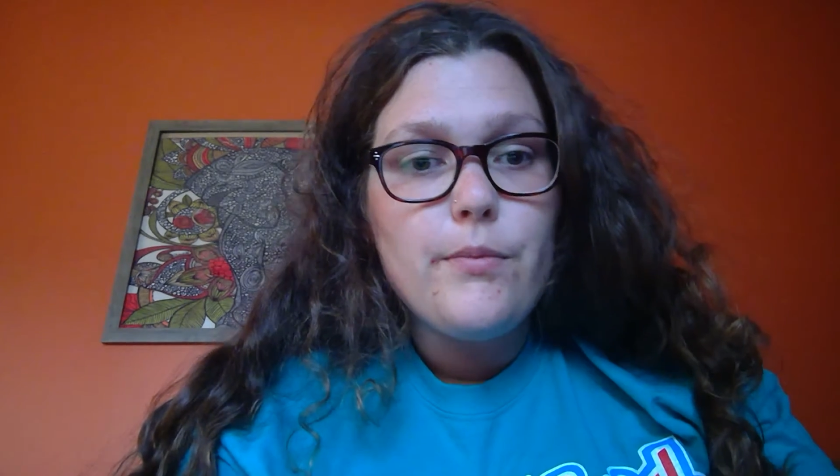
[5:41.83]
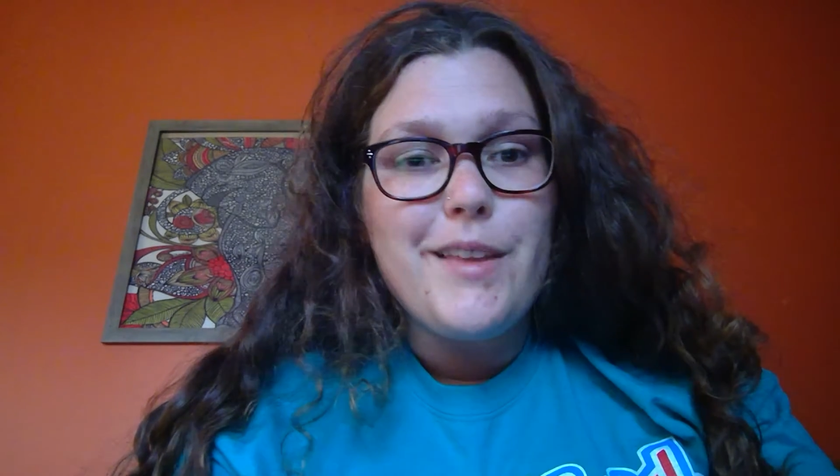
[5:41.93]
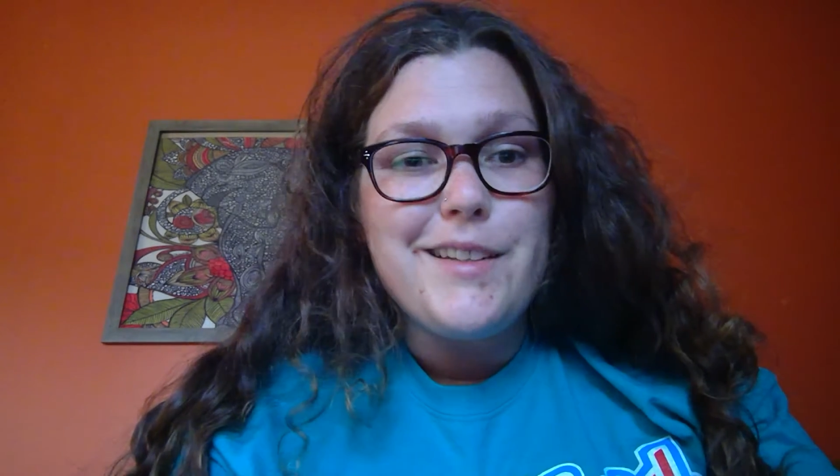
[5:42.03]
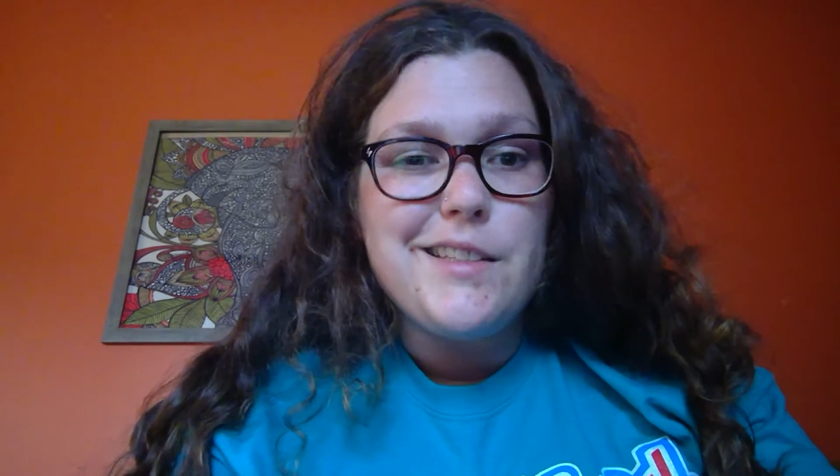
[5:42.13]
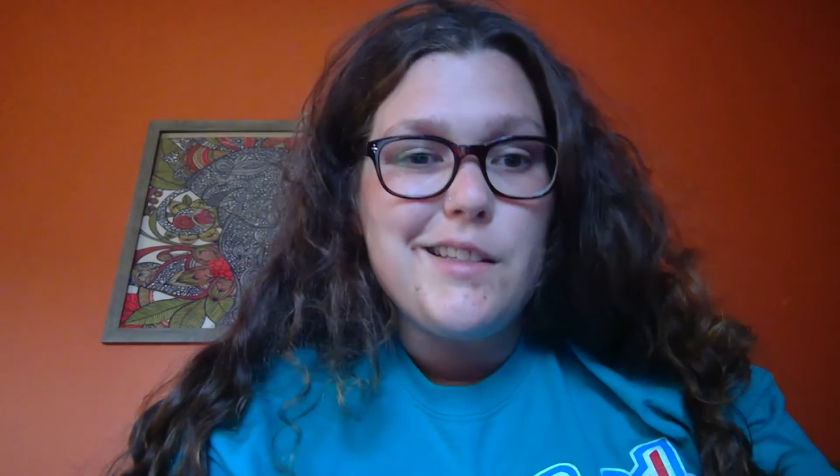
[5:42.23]

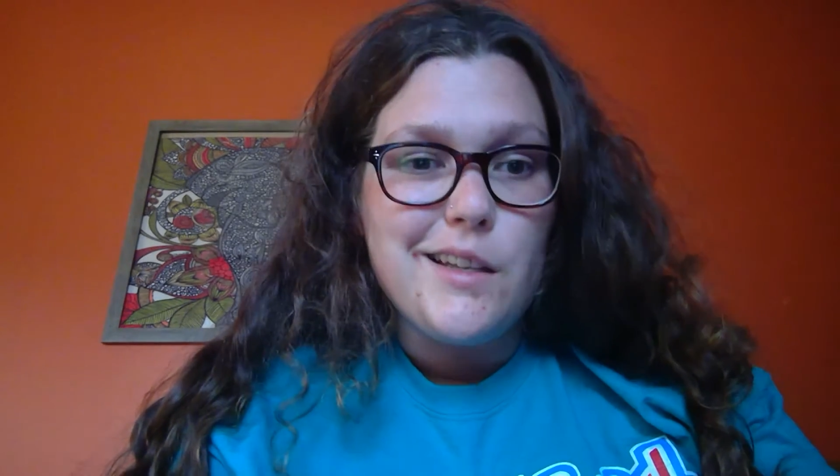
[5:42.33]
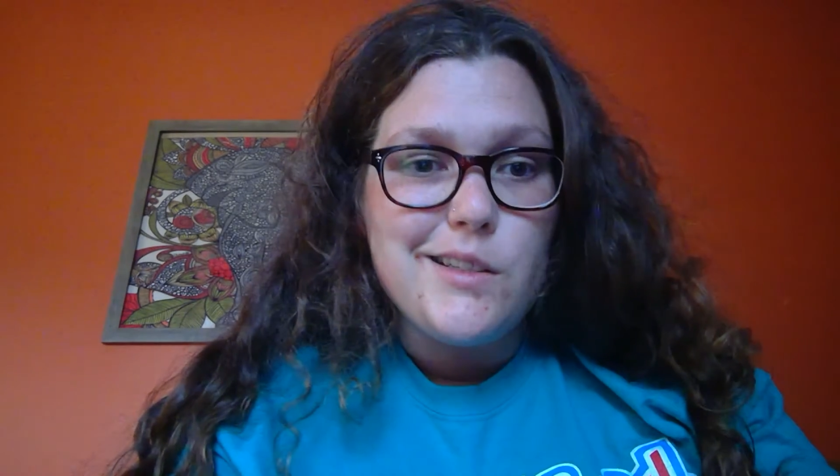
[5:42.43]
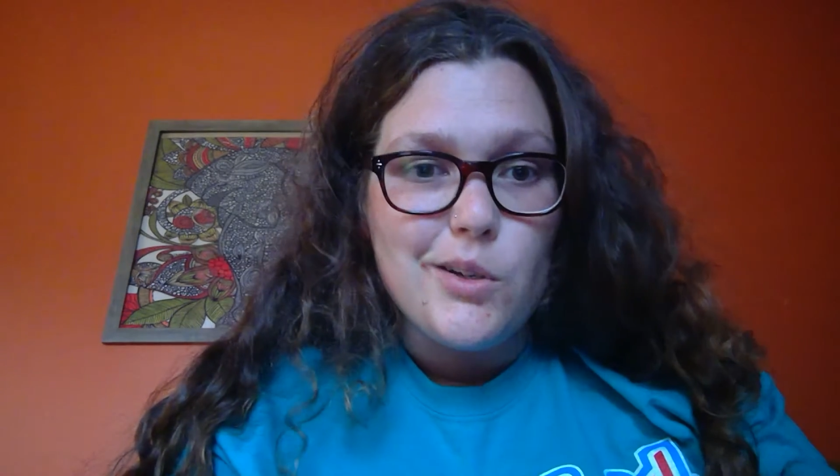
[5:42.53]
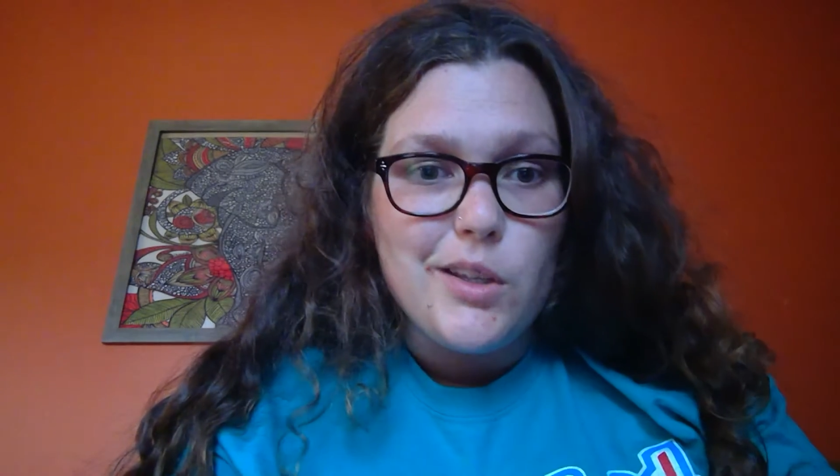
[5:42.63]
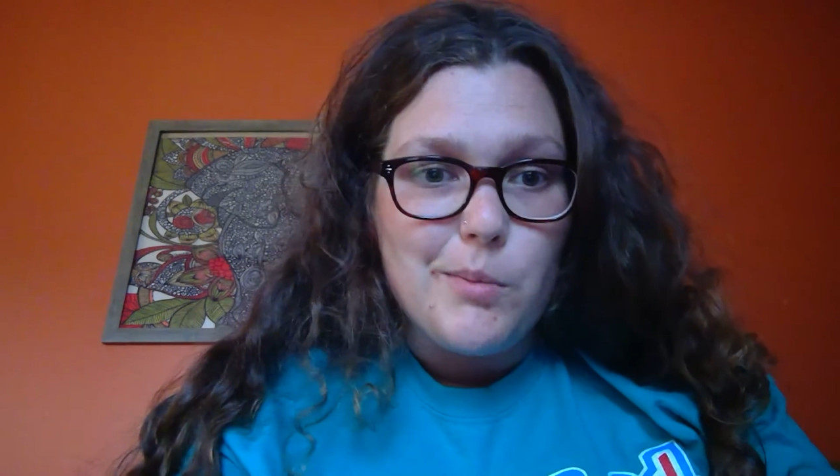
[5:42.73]
that doesn't
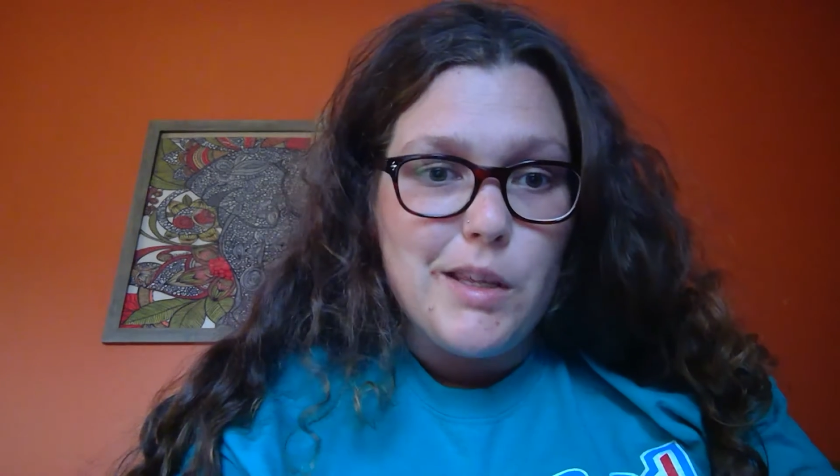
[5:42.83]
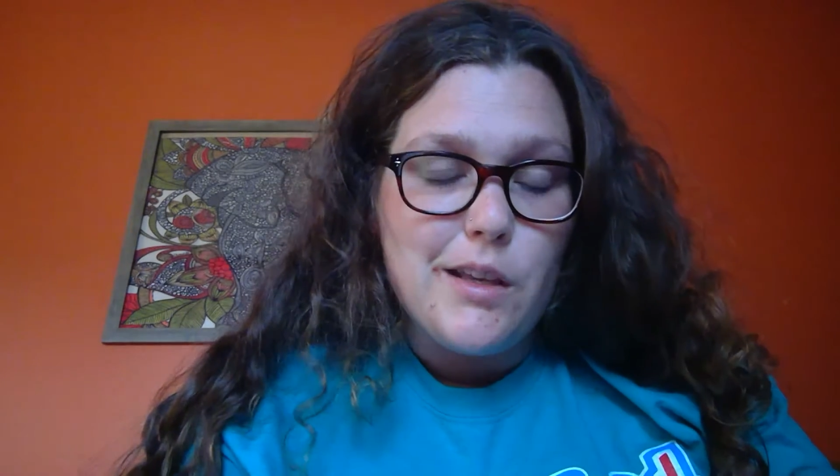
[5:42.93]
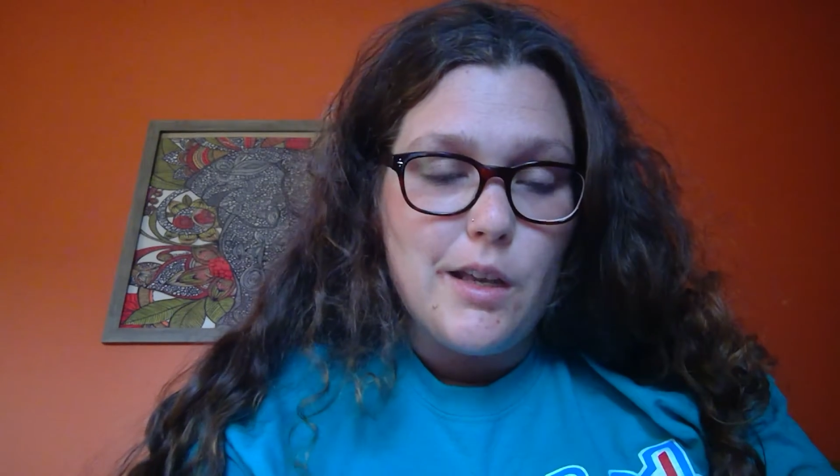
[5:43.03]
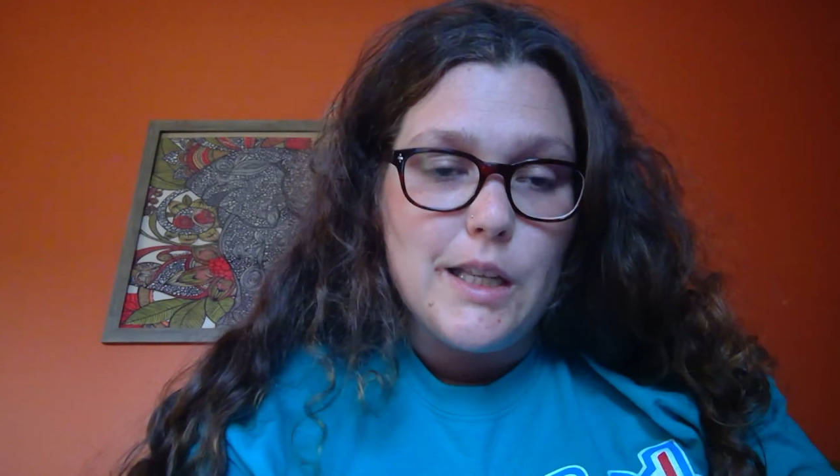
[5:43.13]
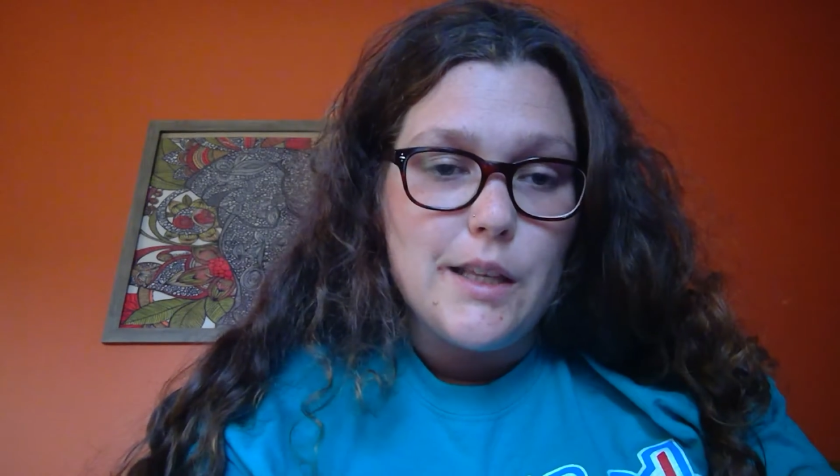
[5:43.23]
necessarily mean
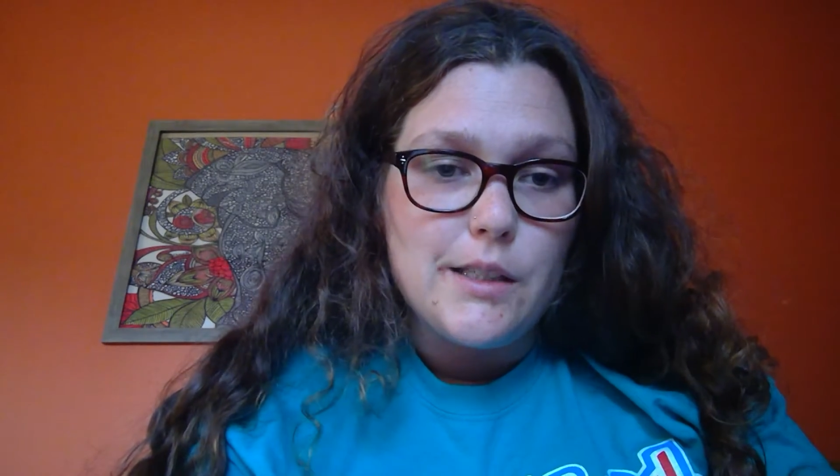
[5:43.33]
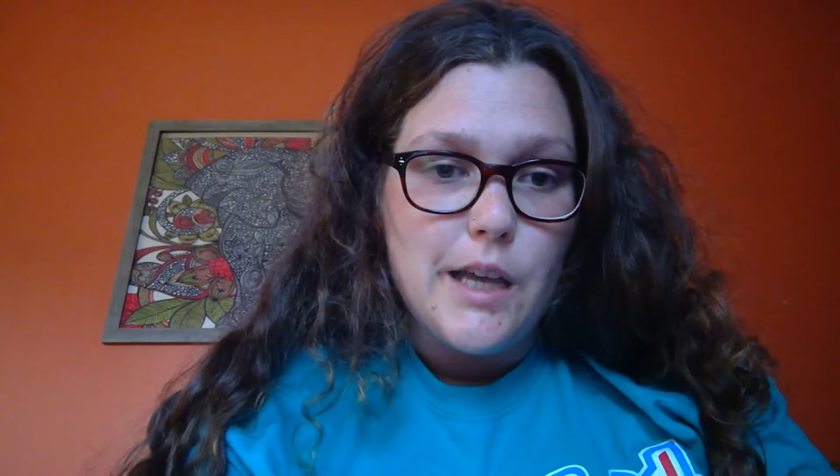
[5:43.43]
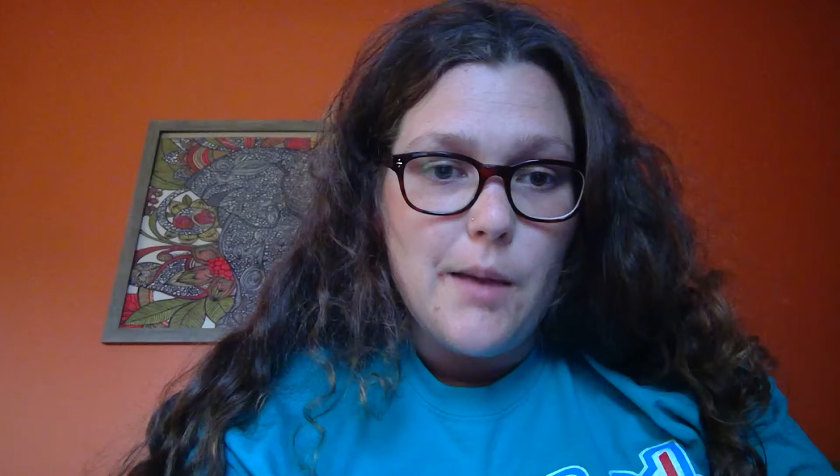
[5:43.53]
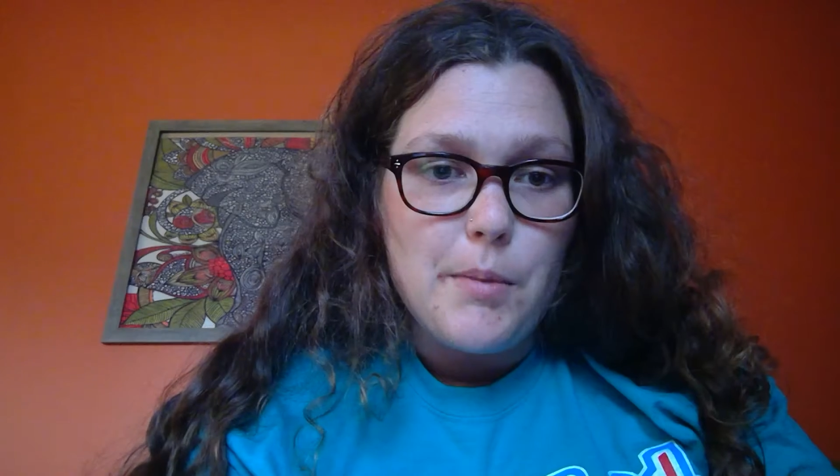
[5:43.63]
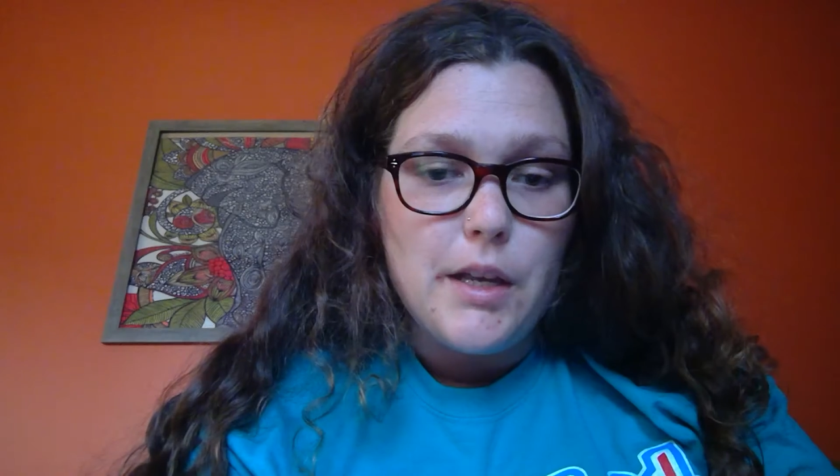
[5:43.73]
that anything's
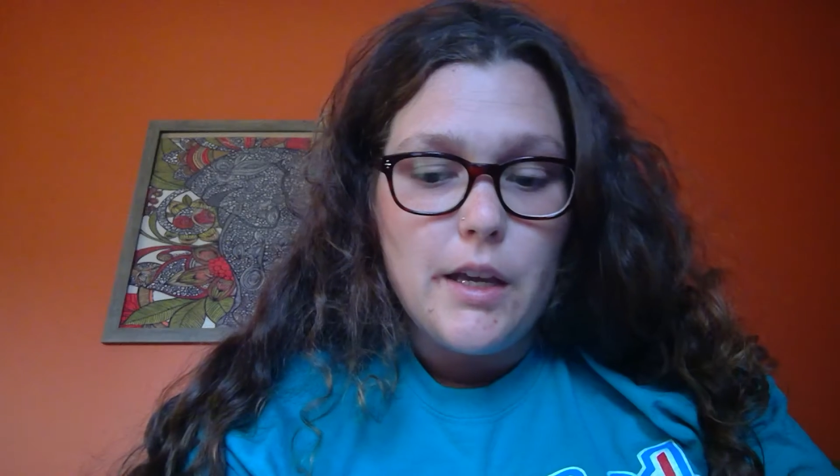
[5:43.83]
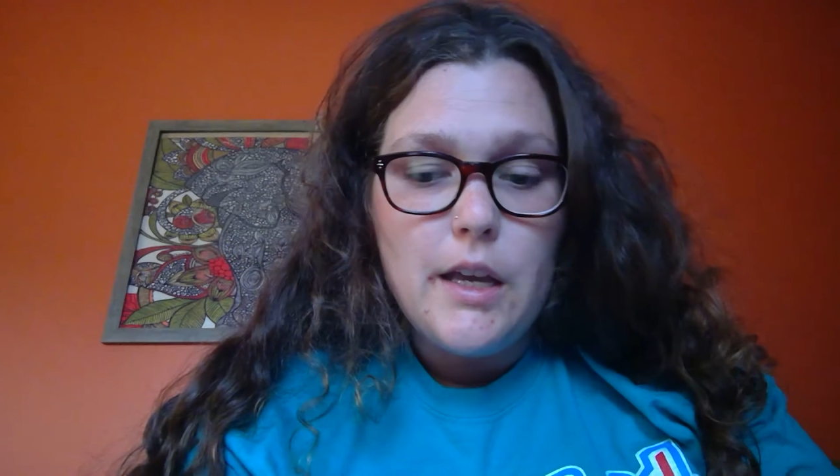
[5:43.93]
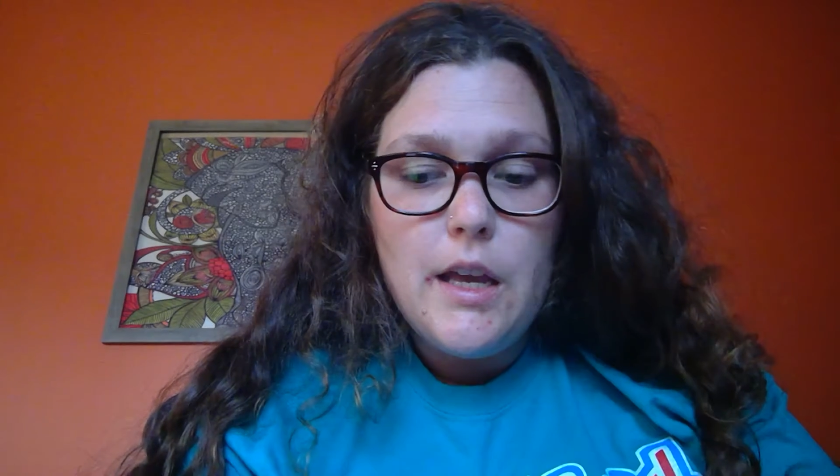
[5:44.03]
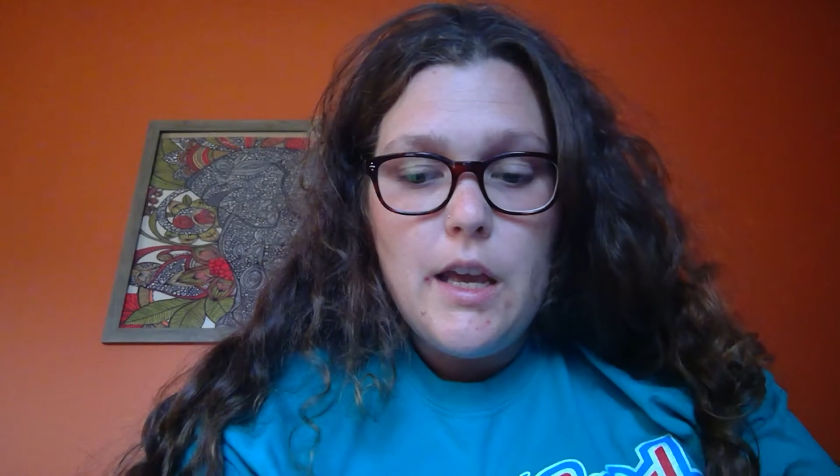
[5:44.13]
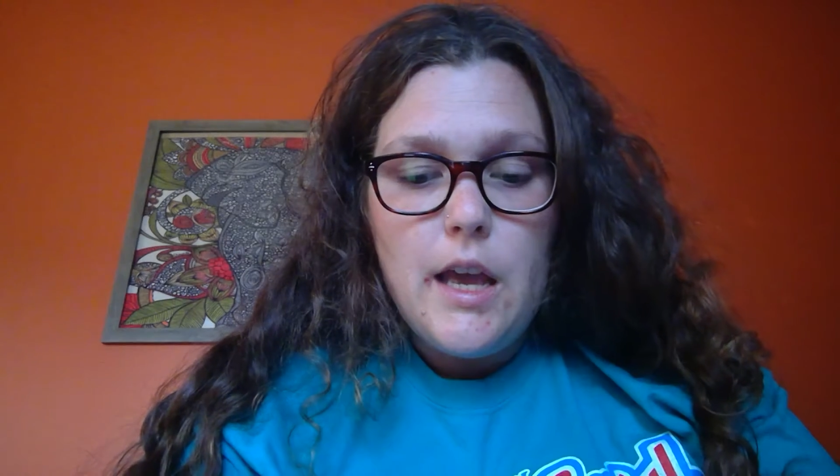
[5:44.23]
happening.